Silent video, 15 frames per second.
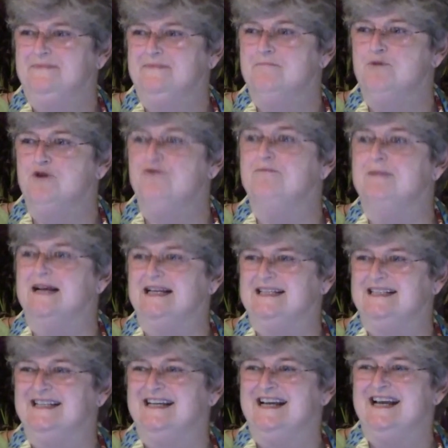
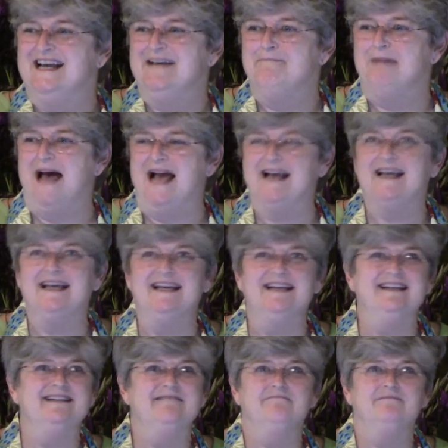movement back
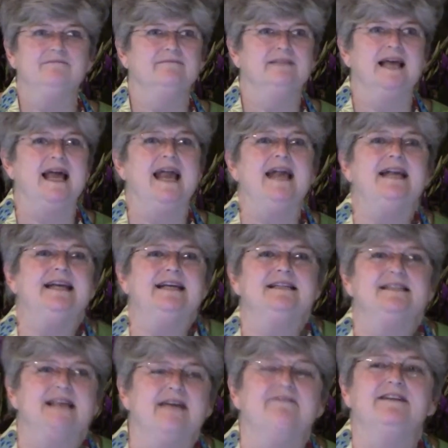in the
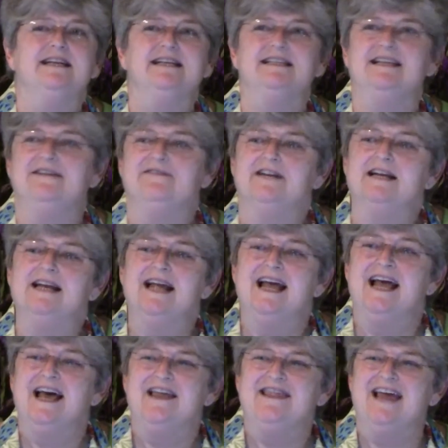80s, 70s even,
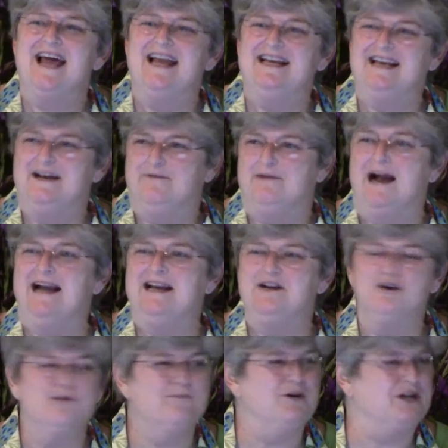that writing
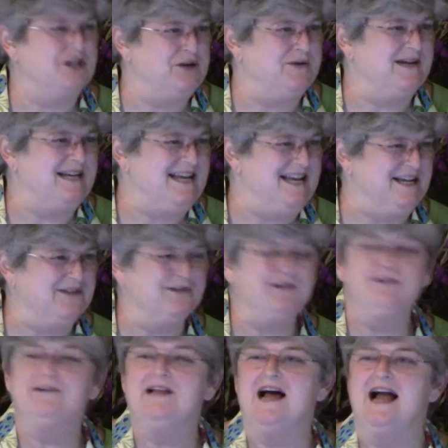her book, You Can Heal
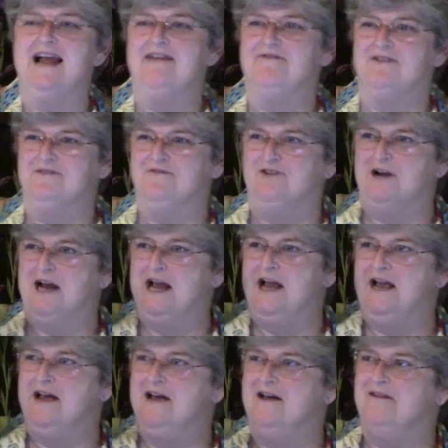Your Life. And for
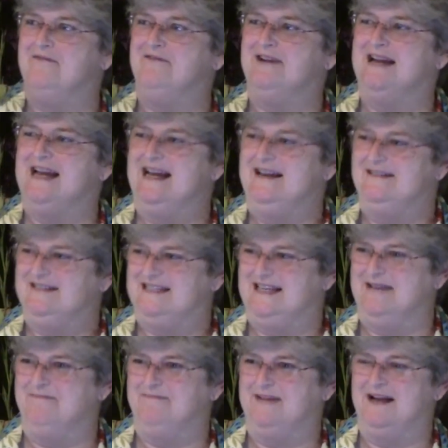every
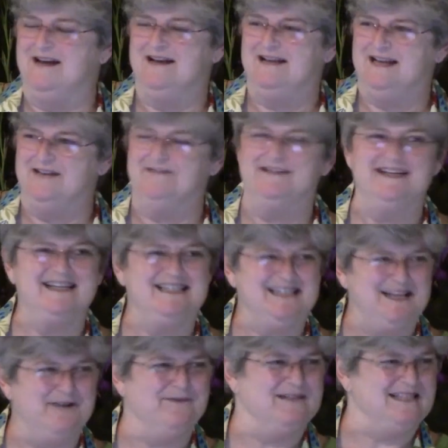illness,
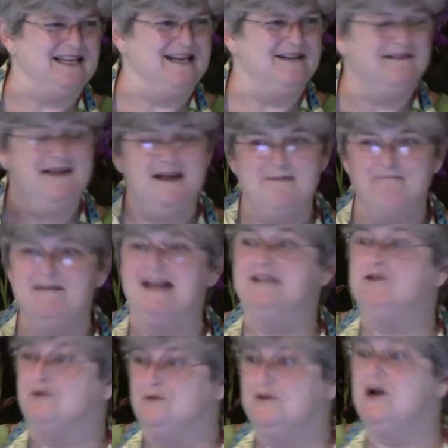there was a mental